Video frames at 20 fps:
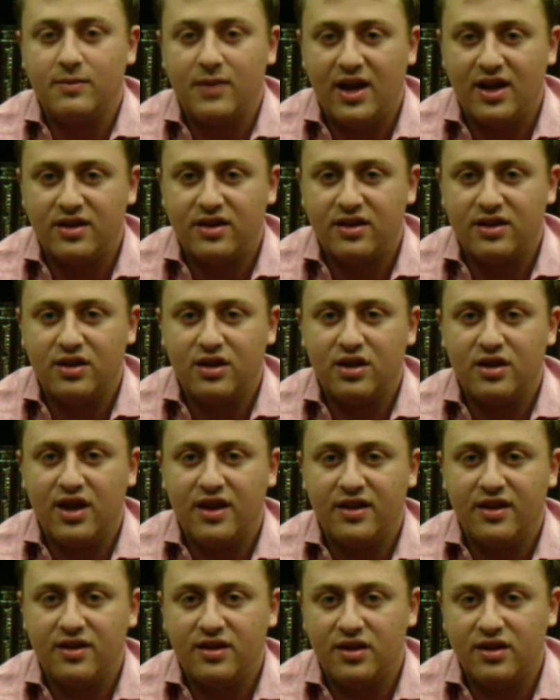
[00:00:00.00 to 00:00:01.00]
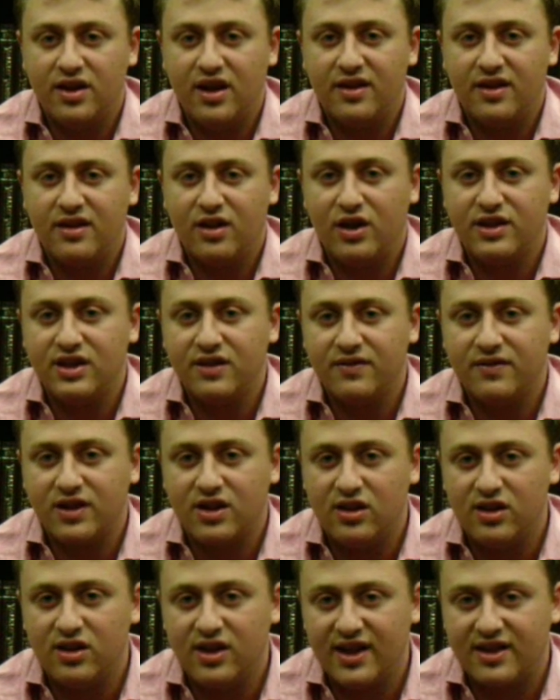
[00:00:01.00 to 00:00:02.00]
and the idea of the
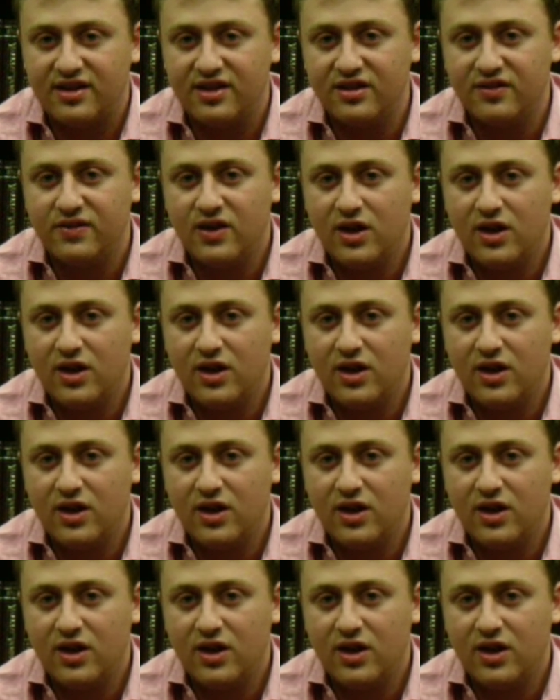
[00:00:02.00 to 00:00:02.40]
collective